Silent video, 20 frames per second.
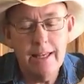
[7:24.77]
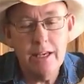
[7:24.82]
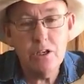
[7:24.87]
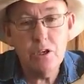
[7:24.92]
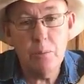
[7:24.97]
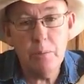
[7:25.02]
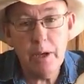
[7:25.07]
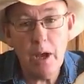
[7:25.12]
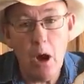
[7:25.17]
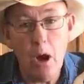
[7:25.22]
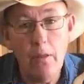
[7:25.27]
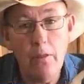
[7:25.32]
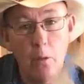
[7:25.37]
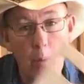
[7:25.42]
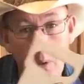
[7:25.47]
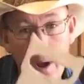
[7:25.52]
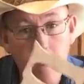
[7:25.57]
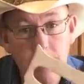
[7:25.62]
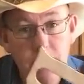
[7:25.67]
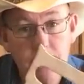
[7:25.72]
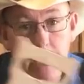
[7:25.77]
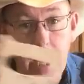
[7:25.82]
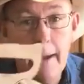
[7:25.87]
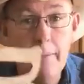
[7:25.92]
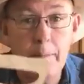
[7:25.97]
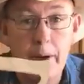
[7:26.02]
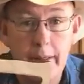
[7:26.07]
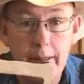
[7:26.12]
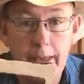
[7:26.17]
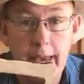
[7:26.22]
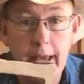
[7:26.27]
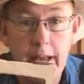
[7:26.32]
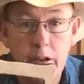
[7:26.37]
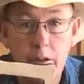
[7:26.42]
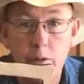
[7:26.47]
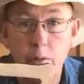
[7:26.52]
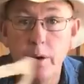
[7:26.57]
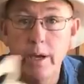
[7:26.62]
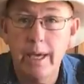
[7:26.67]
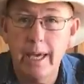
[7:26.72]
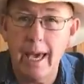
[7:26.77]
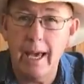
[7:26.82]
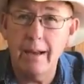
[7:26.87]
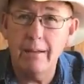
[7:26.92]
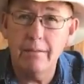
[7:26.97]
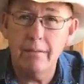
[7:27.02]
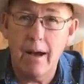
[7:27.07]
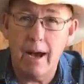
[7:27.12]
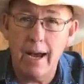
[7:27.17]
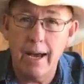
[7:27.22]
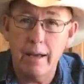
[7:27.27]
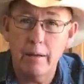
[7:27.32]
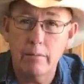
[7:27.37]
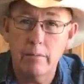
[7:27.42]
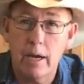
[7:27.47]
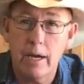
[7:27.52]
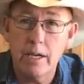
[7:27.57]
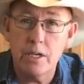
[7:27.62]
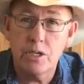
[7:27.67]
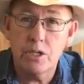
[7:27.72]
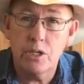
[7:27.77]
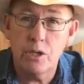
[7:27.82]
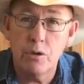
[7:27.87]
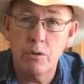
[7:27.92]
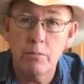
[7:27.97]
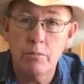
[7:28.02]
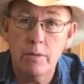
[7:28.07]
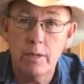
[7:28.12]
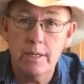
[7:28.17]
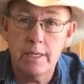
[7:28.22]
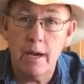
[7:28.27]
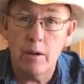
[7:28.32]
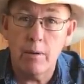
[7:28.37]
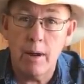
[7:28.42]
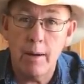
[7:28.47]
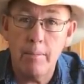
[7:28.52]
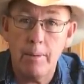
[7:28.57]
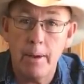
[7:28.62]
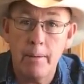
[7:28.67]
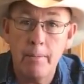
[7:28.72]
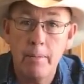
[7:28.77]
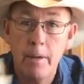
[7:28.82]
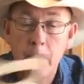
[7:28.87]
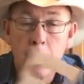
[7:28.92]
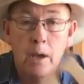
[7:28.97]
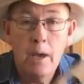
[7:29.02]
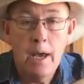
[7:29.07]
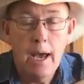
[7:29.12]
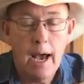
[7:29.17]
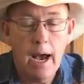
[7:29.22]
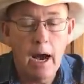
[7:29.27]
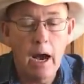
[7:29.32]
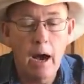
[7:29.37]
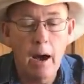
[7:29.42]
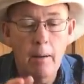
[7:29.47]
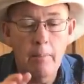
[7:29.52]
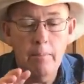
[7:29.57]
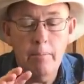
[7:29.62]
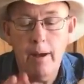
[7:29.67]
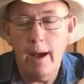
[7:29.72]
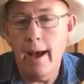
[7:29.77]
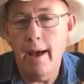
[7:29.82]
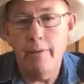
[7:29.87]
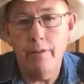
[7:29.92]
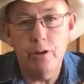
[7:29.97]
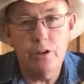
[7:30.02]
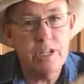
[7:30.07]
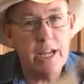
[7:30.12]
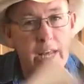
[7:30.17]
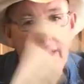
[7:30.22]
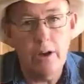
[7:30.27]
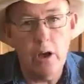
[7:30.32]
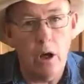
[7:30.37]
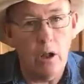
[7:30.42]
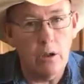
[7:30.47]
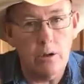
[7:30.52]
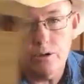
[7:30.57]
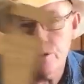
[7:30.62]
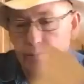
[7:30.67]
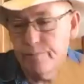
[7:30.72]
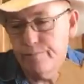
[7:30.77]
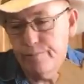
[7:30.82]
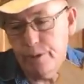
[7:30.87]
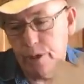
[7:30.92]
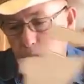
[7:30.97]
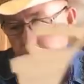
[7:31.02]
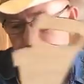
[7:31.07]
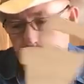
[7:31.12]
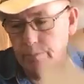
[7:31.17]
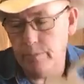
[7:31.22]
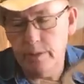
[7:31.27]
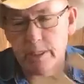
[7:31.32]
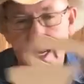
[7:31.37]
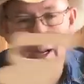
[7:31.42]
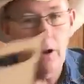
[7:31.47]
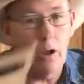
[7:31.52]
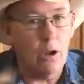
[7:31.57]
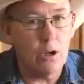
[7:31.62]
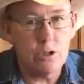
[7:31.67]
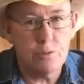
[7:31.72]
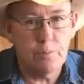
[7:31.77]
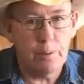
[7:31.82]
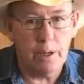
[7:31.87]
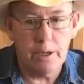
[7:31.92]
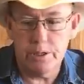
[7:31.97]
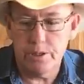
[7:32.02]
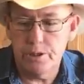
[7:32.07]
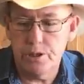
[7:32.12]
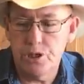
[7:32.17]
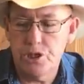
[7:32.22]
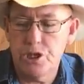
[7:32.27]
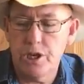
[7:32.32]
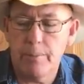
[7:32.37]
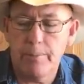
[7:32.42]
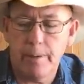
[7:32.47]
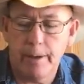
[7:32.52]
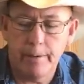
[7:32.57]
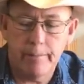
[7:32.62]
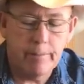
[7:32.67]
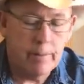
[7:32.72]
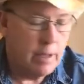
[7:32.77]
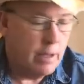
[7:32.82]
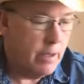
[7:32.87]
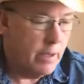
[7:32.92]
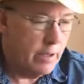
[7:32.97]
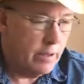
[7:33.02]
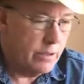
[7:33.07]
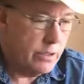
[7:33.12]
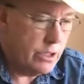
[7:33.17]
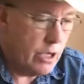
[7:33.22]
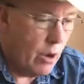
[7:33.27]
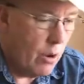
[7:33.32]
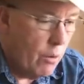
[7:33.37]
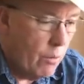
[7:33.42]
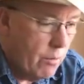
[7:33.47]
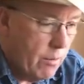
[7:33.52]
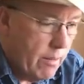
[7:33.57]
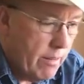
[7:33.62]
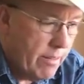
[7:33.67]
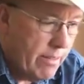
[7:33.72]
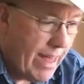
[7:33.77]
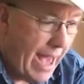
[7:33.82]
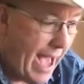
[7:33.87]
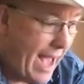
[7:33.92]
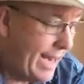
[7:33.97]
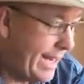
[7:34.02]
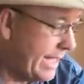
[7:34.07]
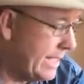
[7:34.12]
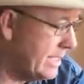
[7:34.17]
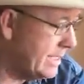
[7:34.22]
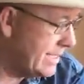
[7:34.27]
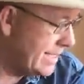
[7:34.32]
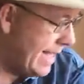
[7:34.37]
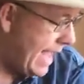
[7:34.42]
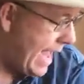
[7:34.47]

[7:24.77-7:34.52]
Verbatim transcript: These will be on the website by the end of the weekend. I I assume. Is that right, babe? Um, and they're ten dollars. So ten dollars plus shipping. So that is